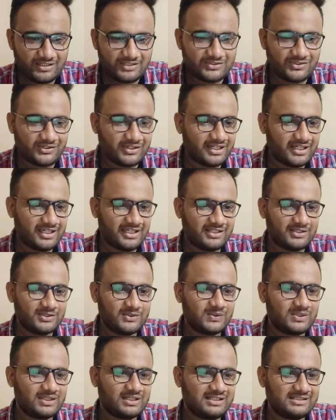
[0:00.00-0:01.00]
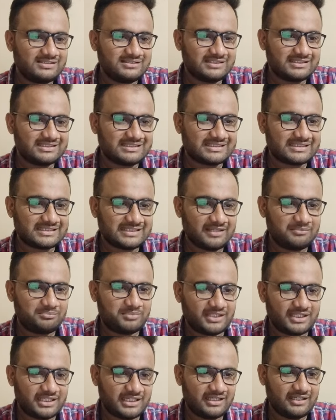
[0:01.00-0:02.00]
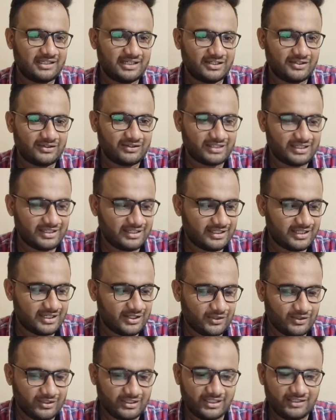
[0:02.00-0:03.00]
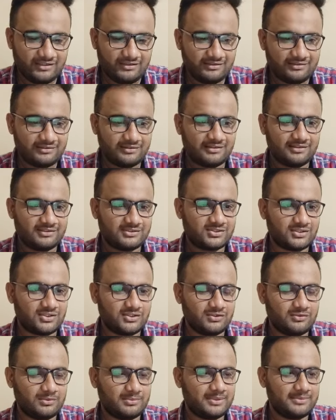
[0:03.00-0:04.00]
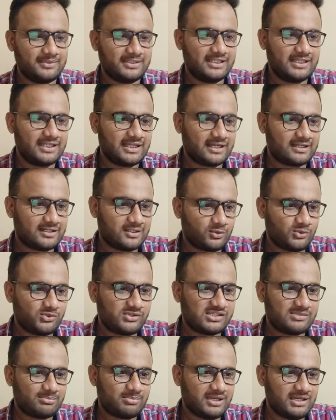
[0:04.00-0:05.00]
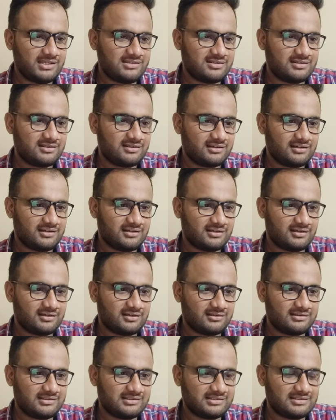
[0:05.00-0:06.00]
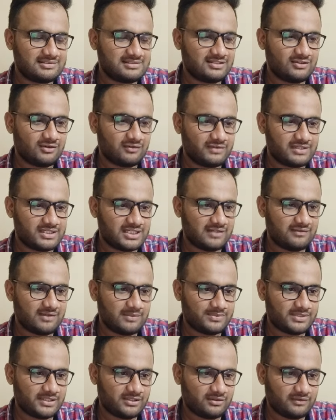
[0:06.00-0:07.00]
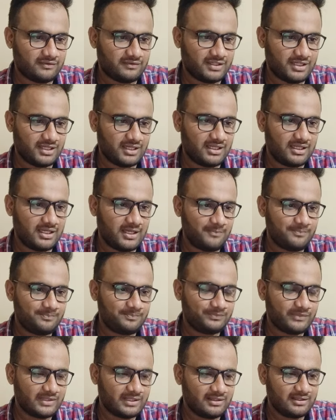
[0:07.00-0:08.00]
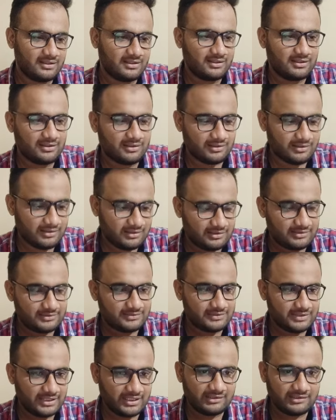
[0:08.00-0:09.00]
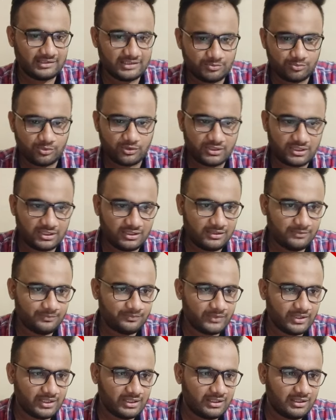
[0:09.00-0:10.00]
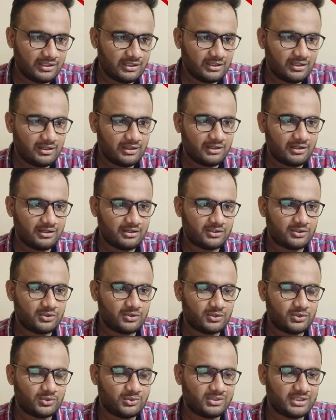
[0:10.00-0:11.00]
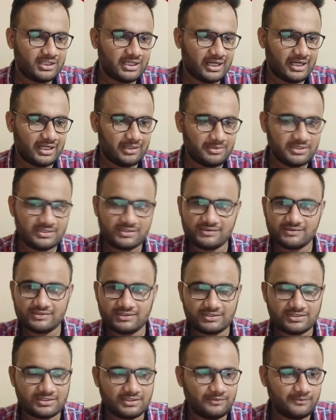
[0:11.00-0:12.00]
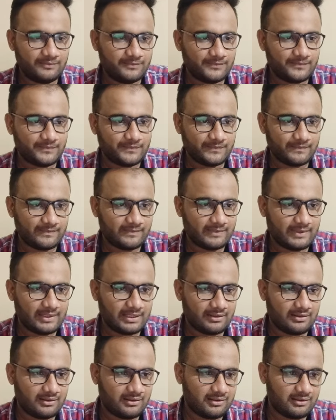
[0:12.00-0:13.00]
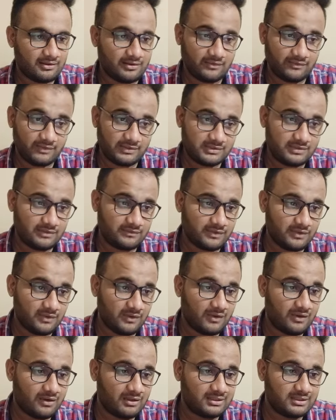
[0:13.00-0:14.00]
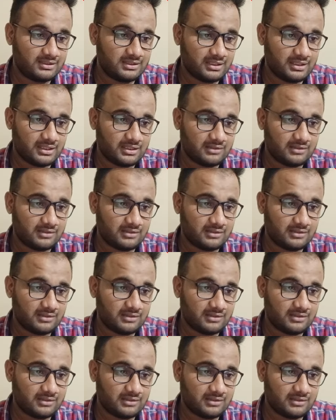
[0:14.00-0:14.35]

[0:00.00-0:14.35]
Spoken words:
so okay, in Google just type kea.kra.in, so you will be redirected to this page. This is the official website of KEA. In this portal, go to the admission section. First of all the